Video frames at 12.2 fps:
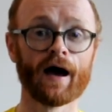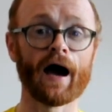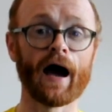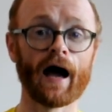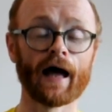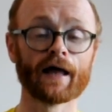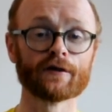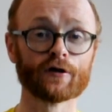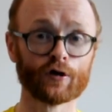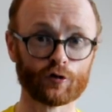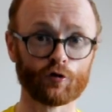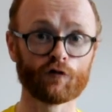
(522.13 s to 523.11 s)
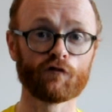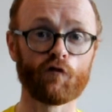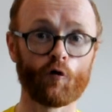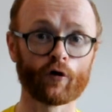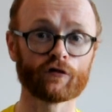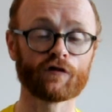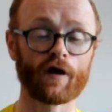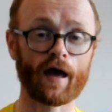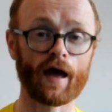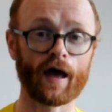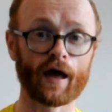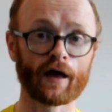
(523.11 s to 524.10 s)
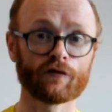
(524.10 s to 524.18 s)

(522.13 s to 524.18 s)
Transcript: and look forward uh,